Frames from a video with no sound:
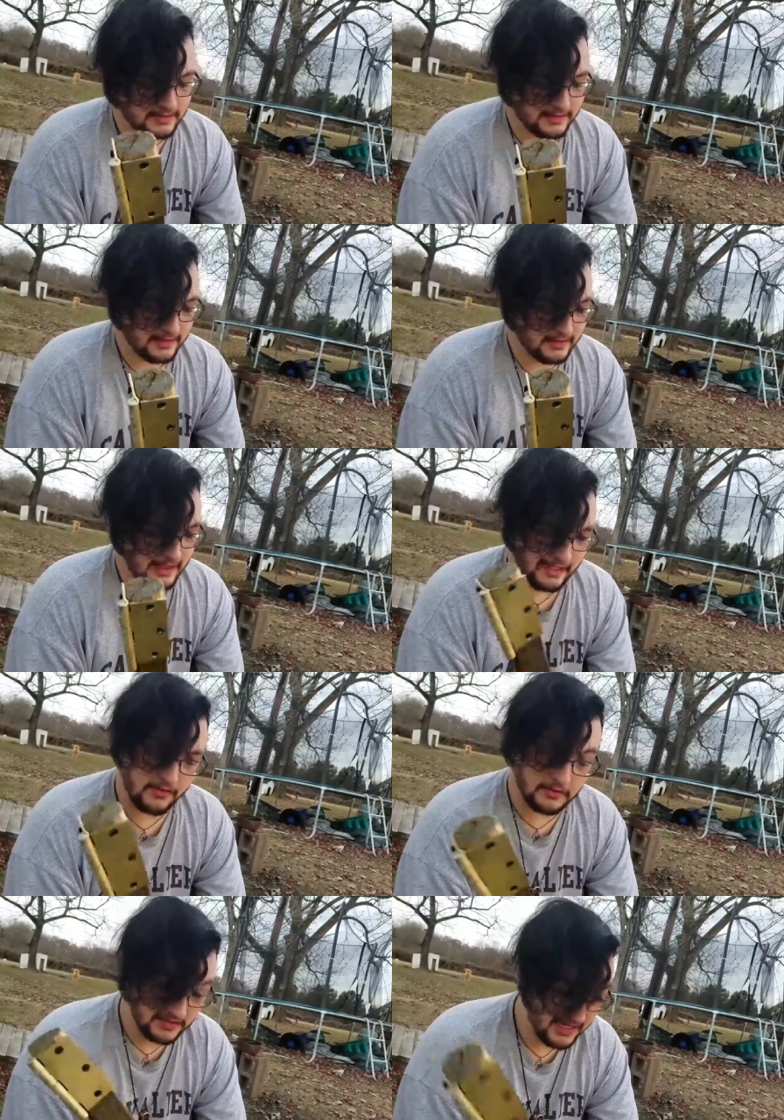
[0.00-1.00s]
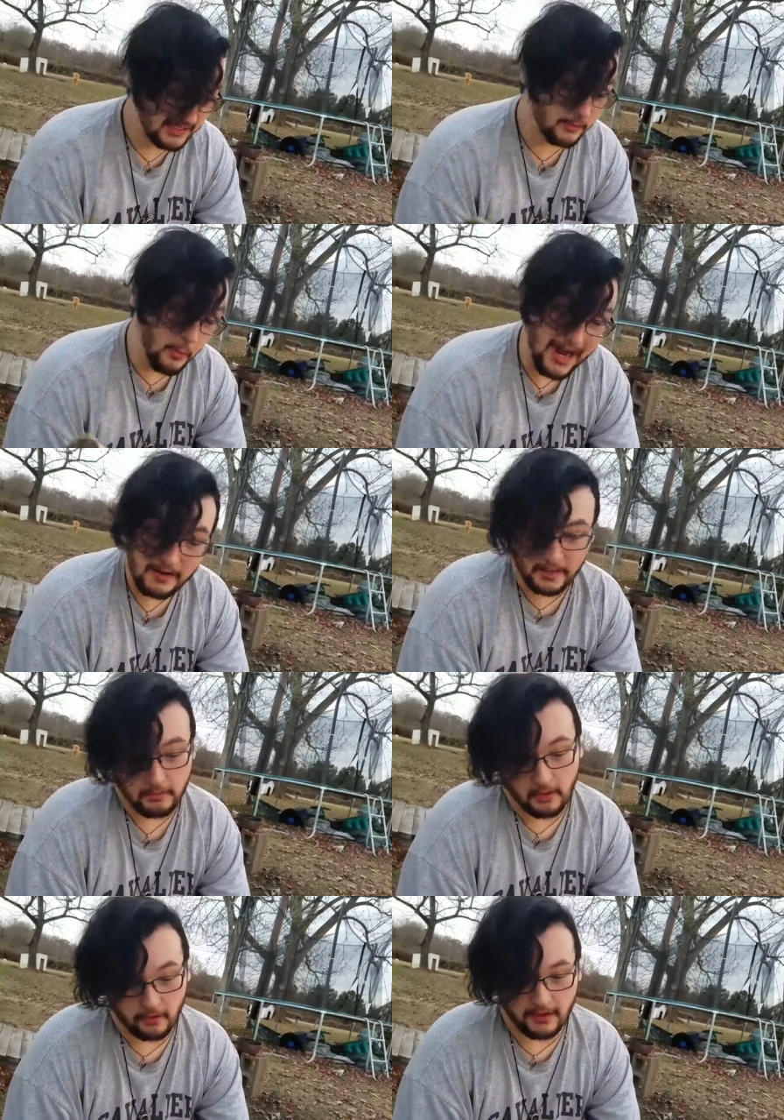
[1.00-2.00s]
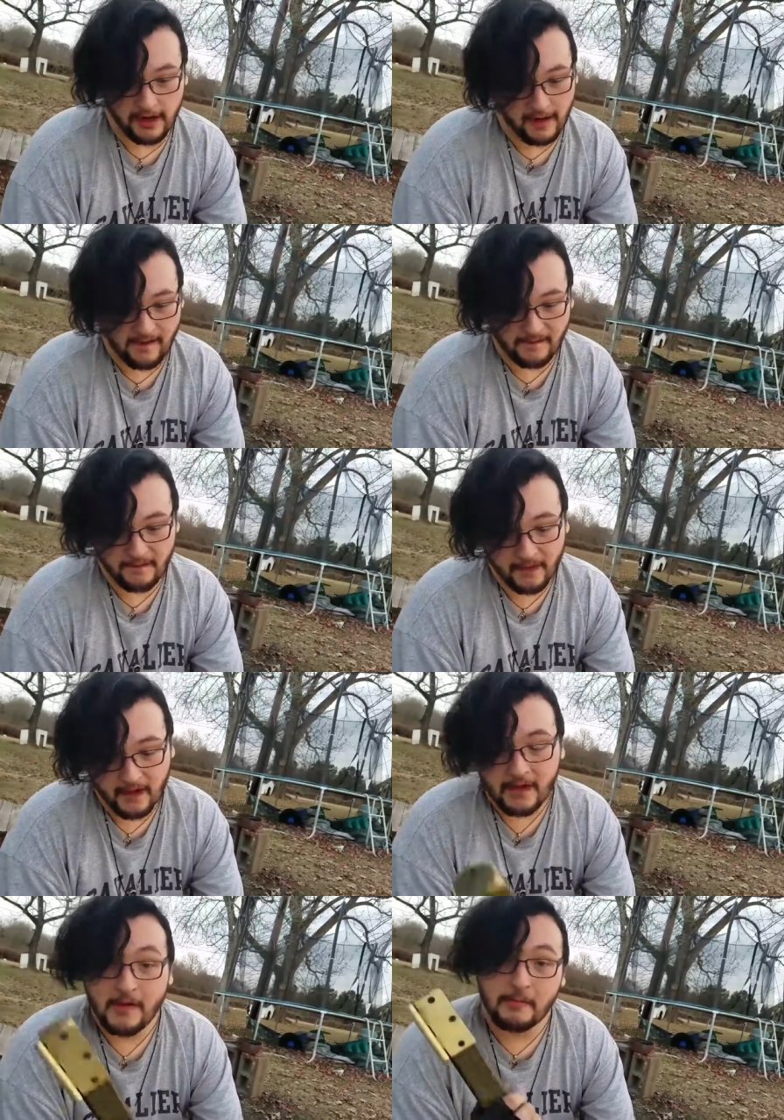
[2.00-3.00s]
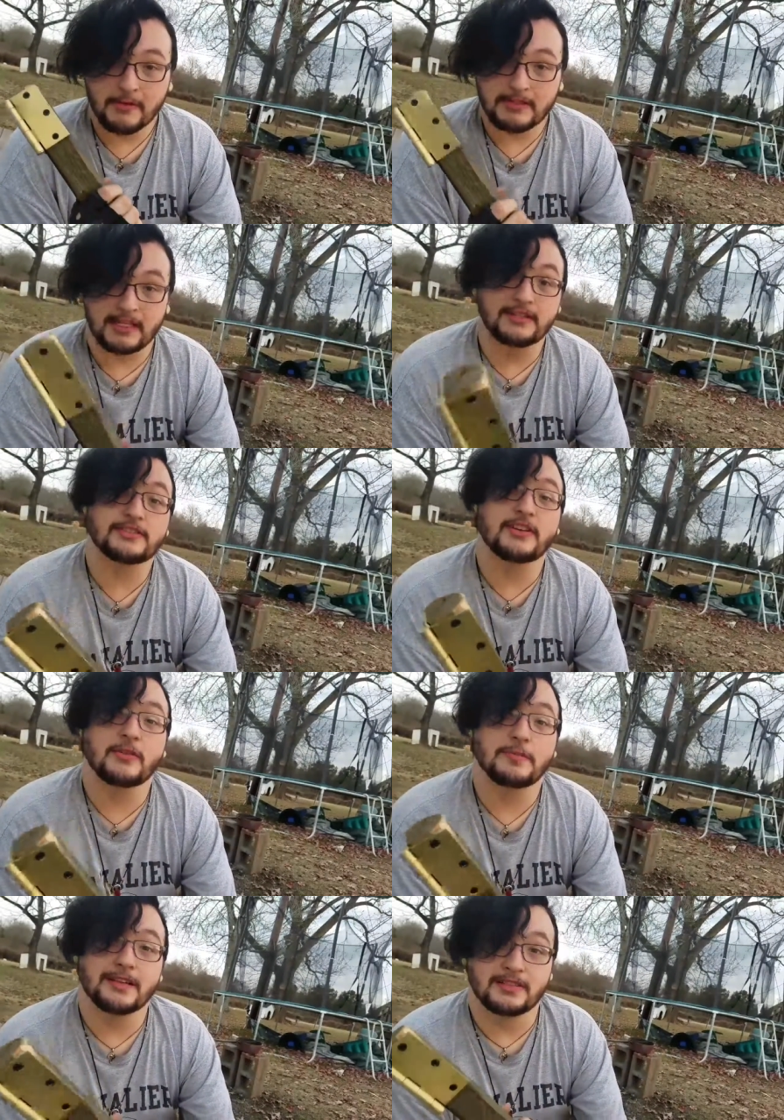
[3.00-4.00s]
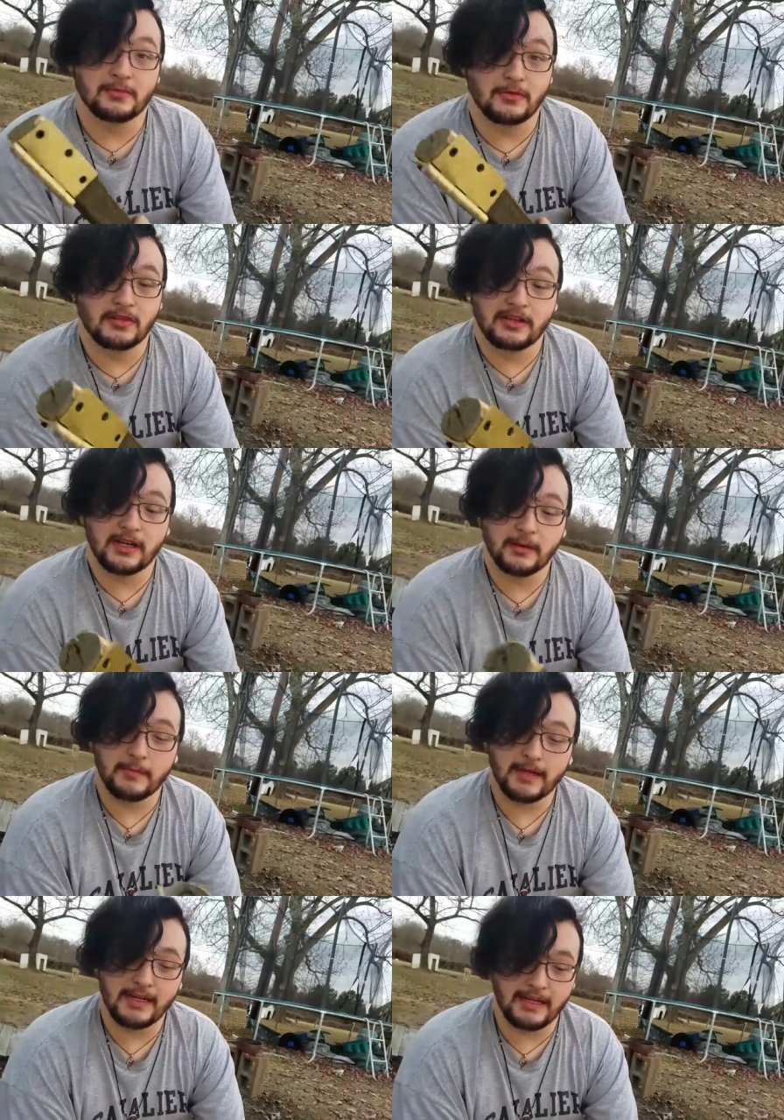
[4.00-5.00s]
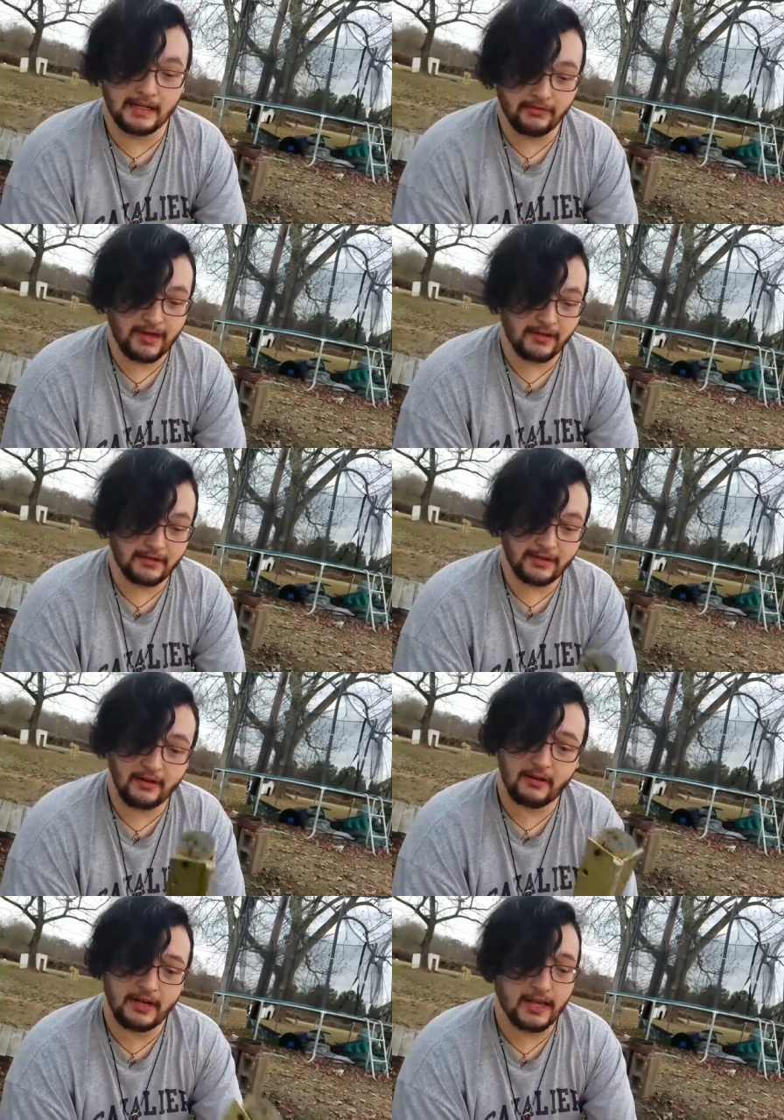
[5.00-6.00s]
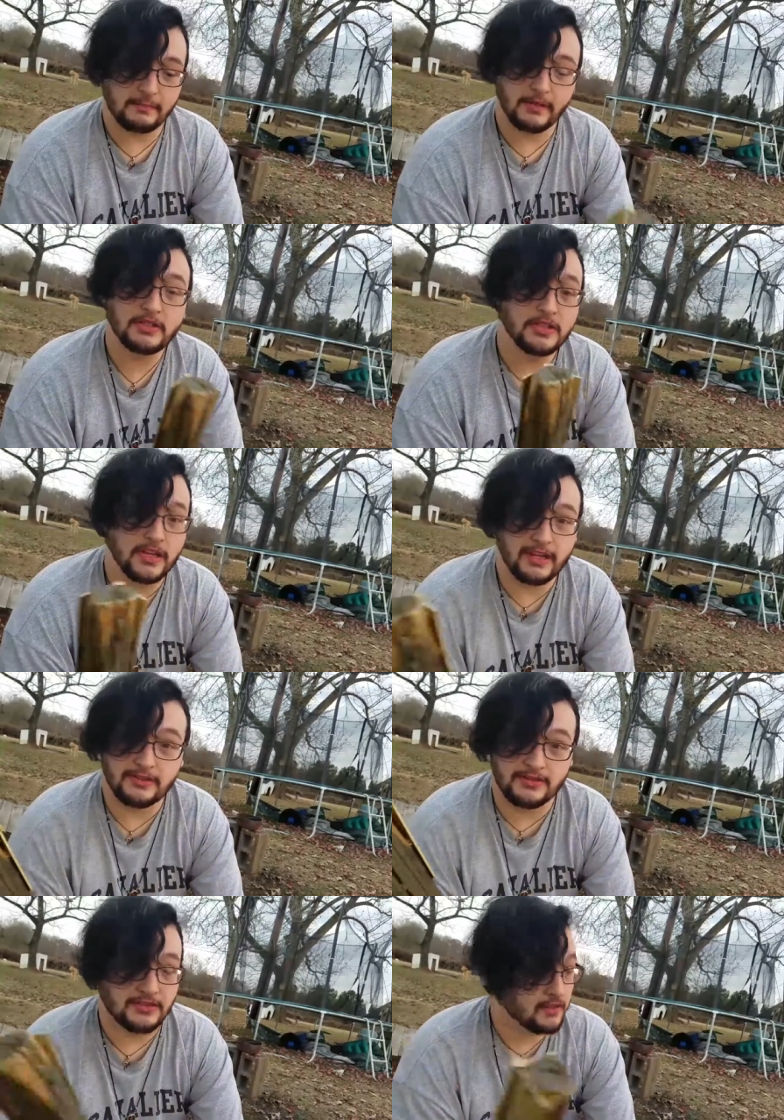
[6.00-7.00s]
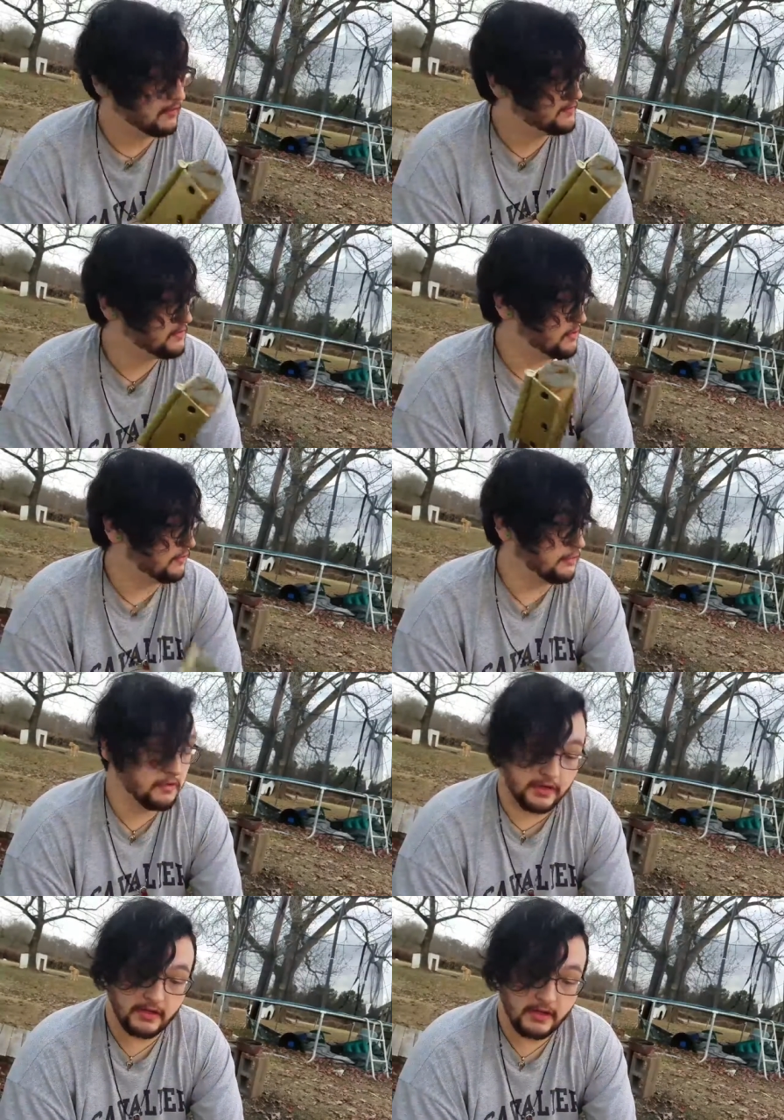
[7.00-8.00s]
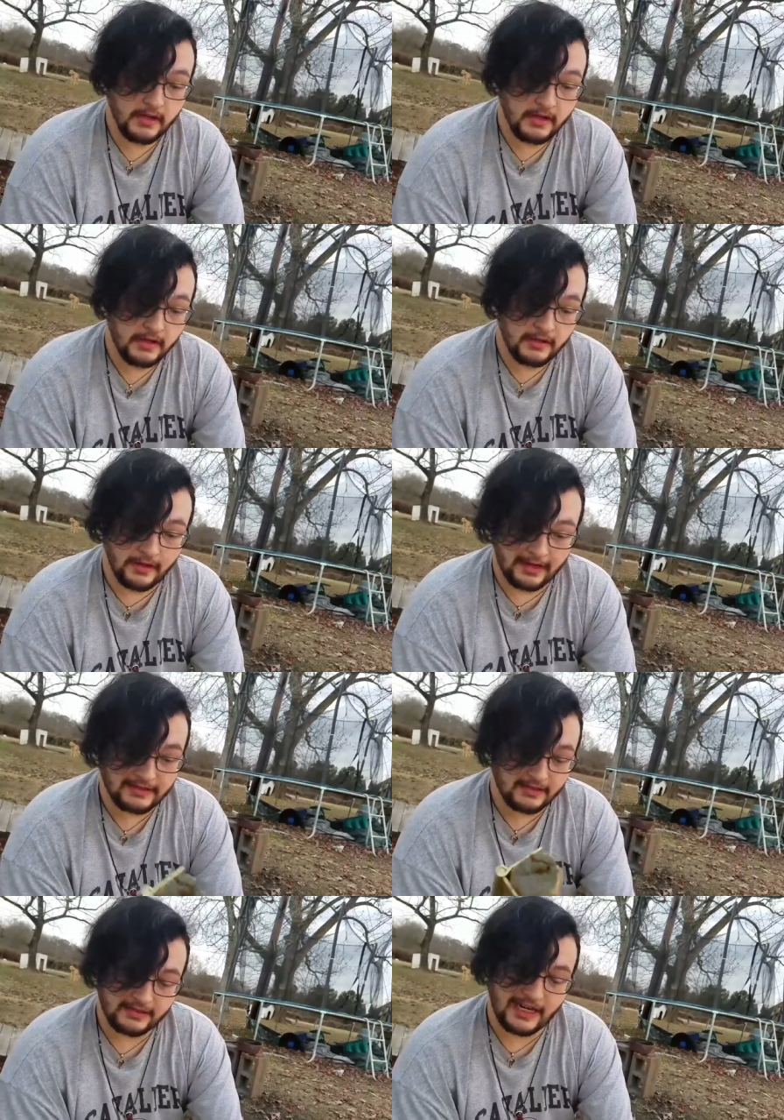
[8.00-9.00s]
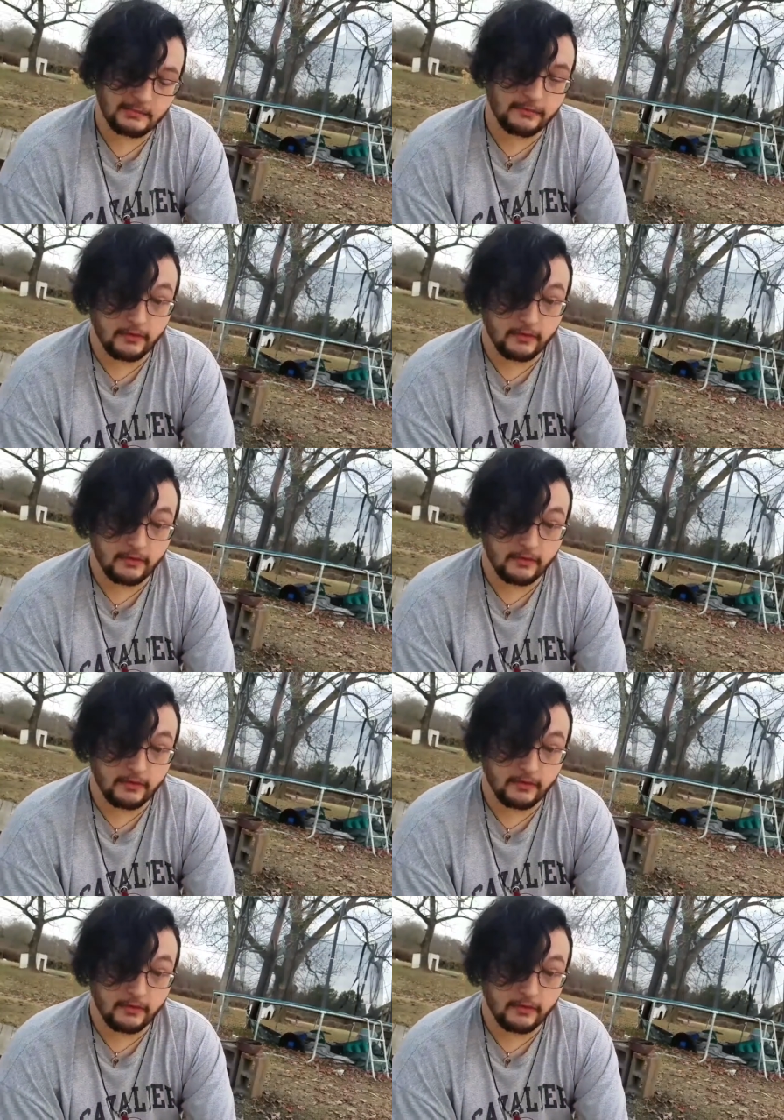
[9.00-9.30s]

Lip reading: See, I know exactly why we broke in half. Because I used an old piece of wood that had been laying around and already had a bunch of nails and stuff drilled through it that I dug out